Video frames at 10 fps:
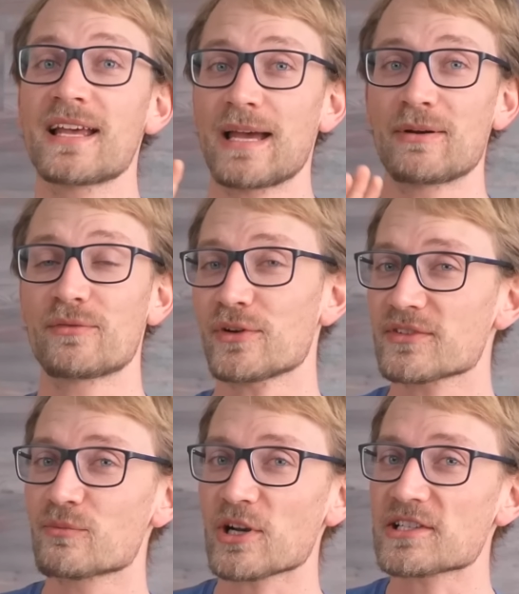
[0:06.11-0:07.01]
my first
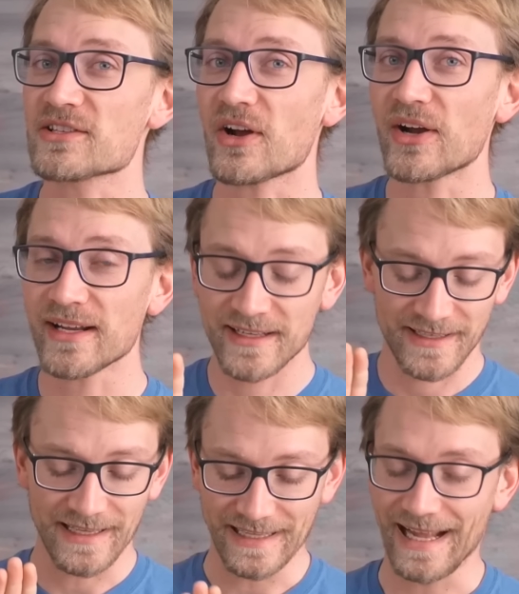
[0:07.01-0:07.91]
impressions are,
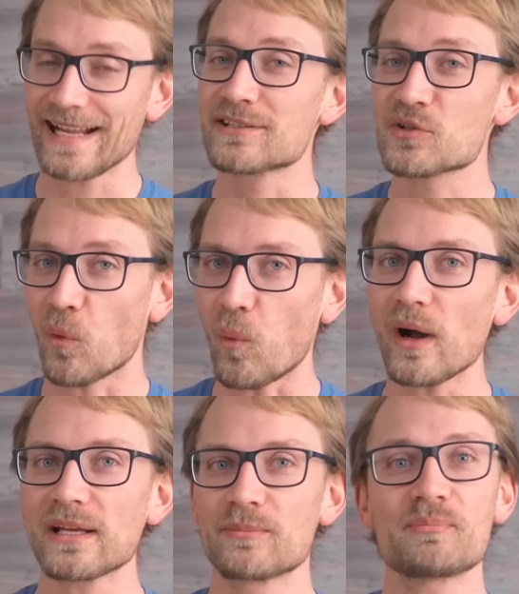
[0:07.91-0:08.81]
it's
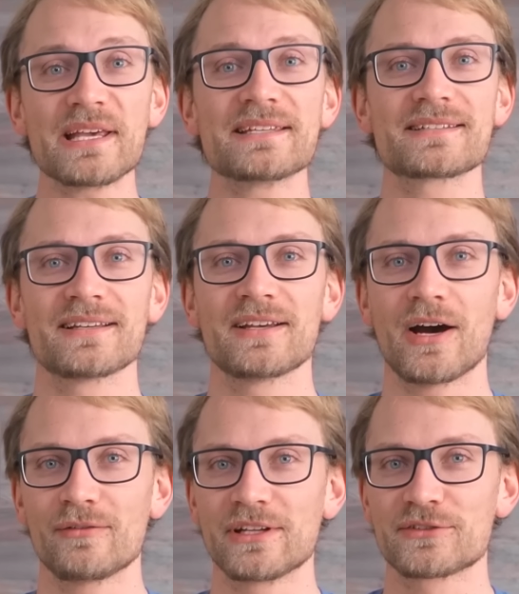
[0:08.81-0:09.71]
quite a beast
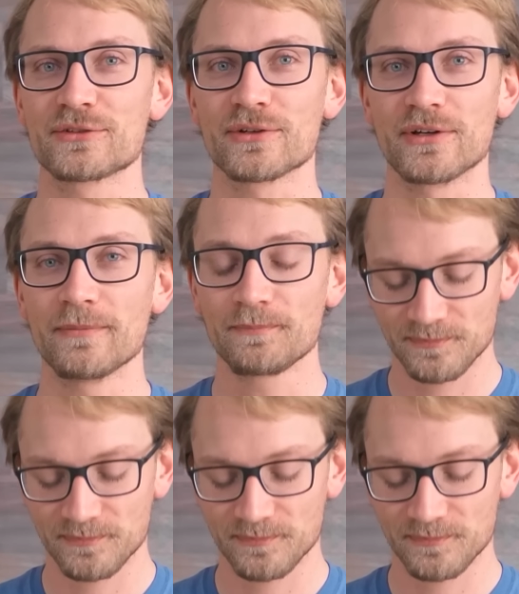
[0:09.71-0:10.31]
of an extruder.